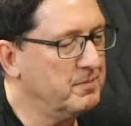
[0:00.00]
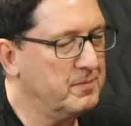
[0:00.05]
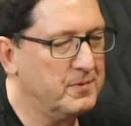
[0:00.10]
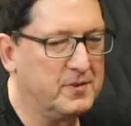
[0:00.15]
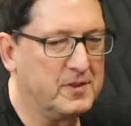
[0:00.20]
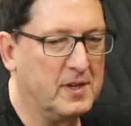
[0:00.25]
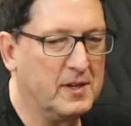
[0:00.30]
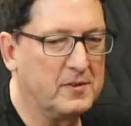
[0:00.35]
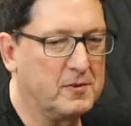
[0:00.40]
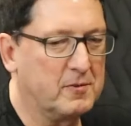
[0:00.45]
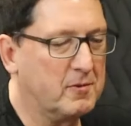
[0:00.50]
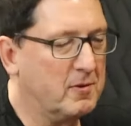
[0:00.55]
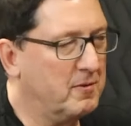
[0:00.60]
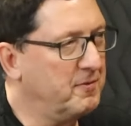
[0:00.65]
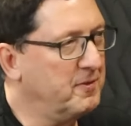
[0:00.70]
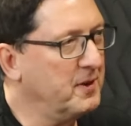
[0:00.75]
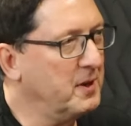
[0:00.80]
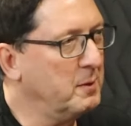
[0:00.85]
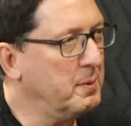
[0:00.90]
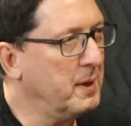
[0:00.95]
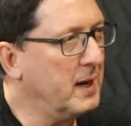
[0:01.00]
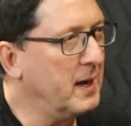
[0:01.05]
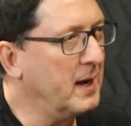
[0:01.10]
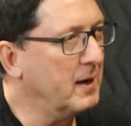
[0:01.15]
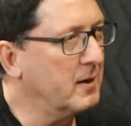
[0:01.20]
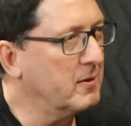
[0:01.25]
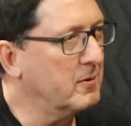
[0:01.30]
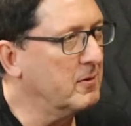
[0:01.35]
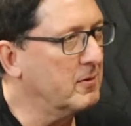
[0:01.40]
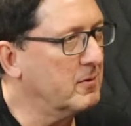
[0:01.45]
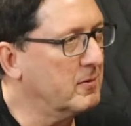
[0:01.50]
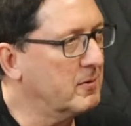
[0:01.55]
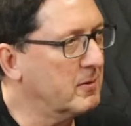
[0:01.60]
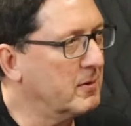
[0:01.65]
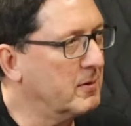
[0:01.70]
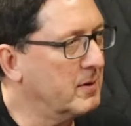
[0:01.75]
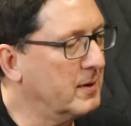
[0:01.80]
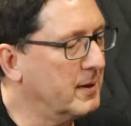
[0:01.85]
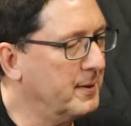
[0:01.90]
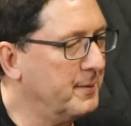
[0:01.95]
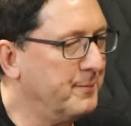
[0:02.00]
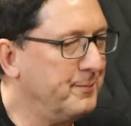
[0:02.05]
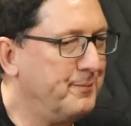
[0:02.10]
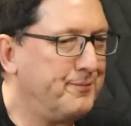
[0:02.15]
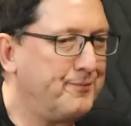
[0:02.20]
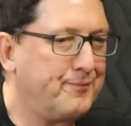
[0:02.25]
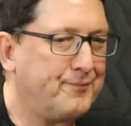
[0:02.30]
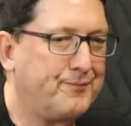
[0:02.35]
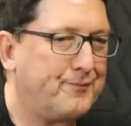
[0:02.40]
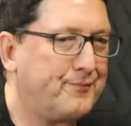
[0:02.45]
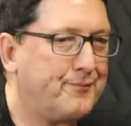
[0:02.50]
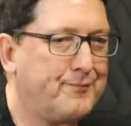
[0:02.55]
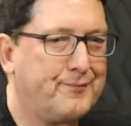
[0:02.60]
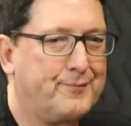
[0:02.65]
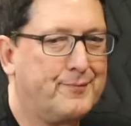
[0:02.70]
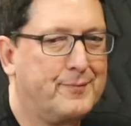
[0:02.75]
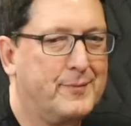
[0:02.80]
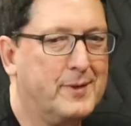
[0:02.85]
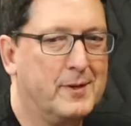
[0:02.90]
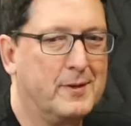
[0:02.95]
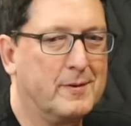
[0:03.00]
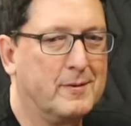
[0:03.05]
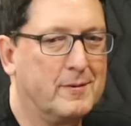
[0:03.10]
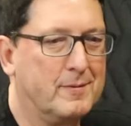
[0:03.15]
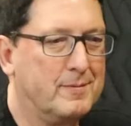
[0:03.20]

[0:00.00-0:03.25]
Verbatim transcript: center or feedback or, or um, you know,